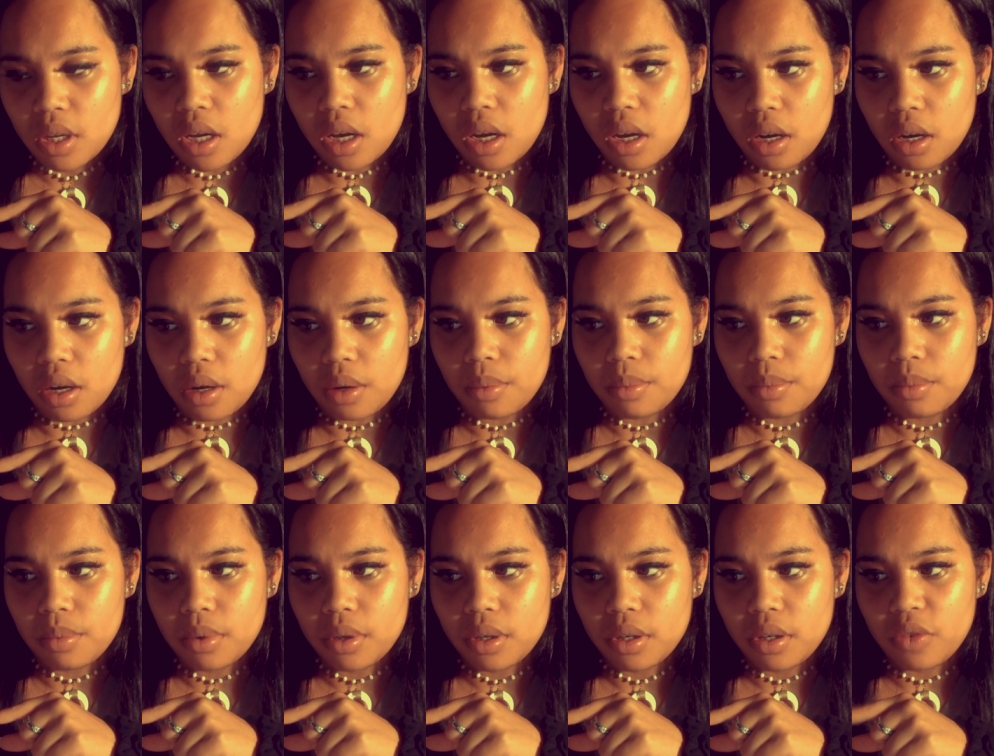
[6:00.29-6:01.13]
um,
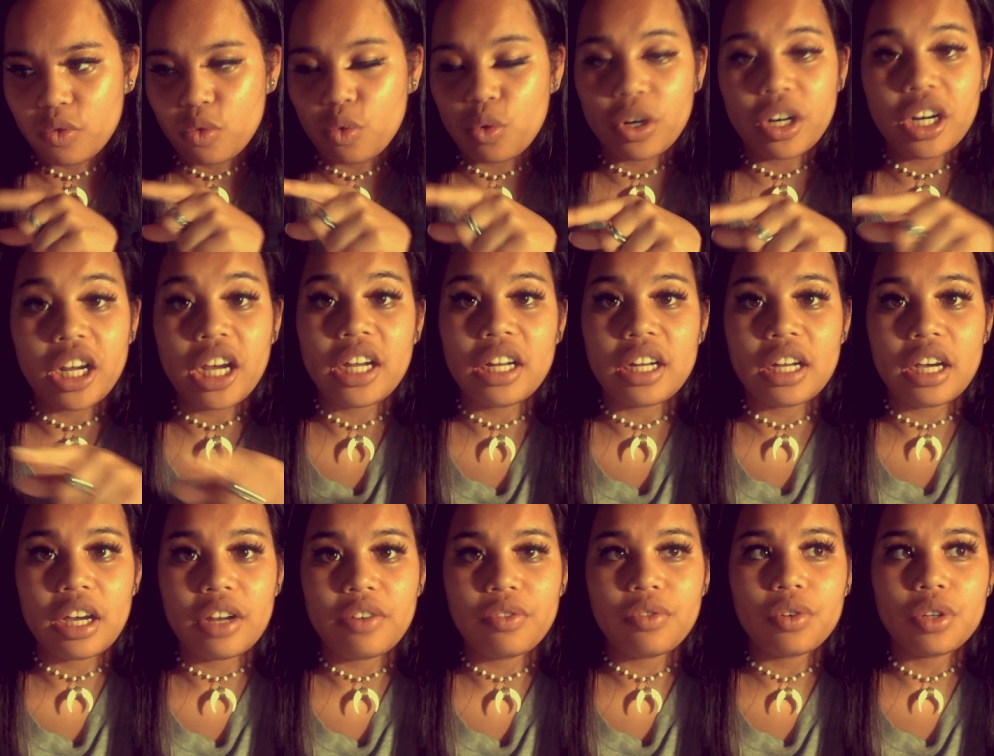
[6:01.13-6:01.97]
four ninety
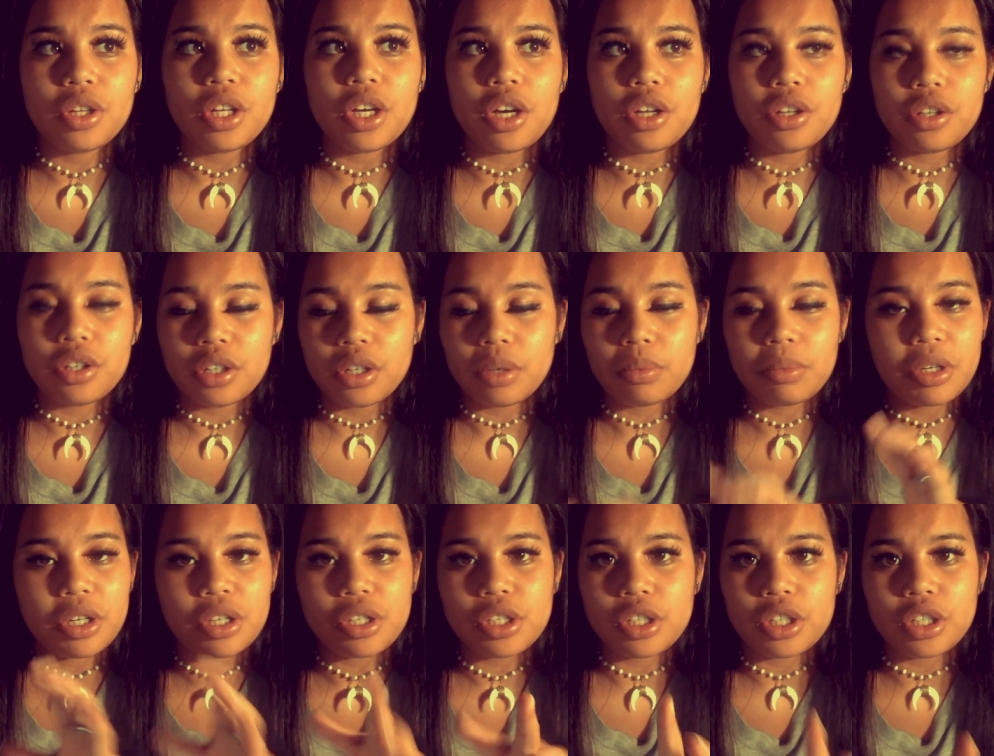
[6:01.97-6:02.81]
nine for the other. I'm
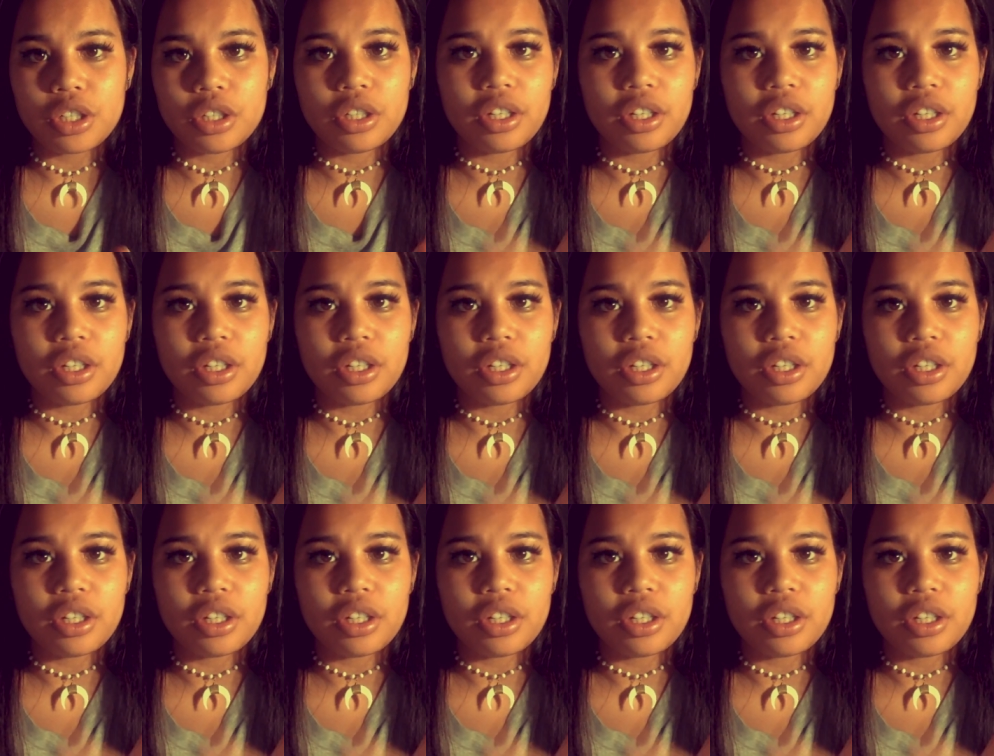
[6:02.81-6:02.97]
not sure.